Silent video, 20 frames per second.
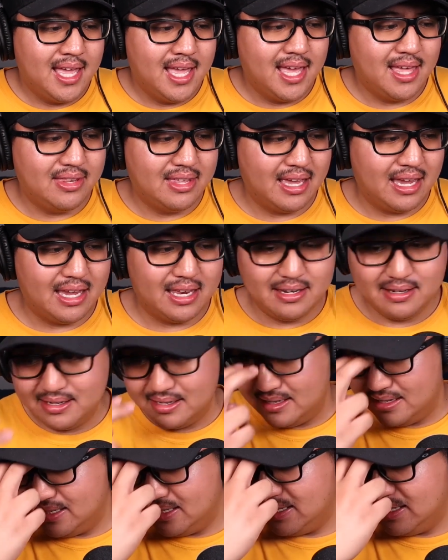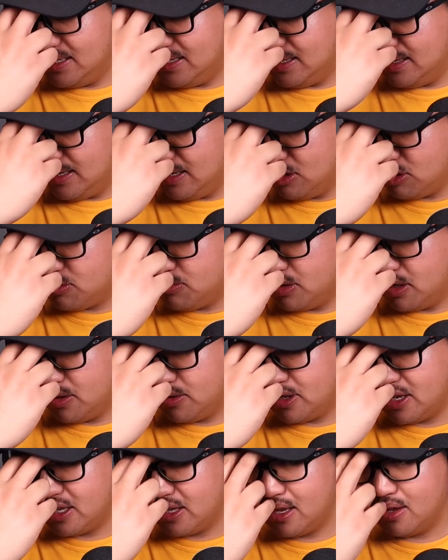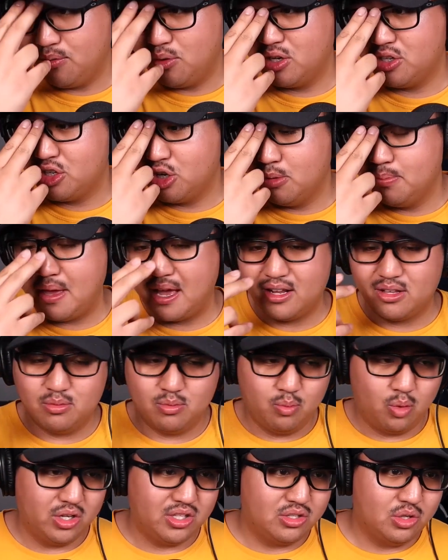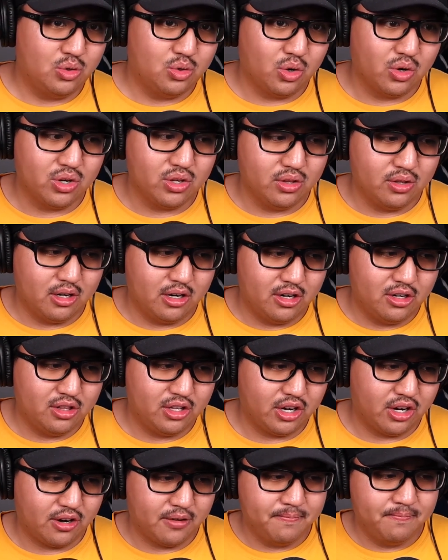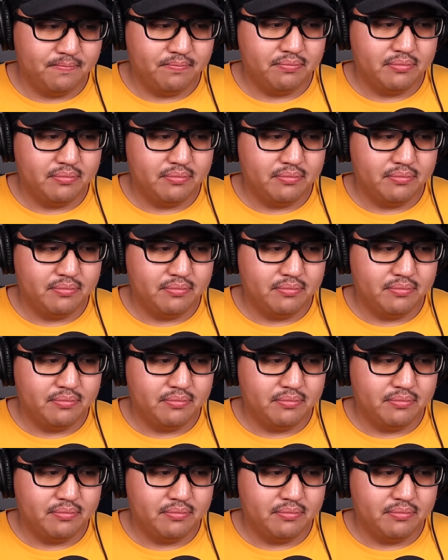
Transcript: And then here's the thing I wanted to go back point to earlier.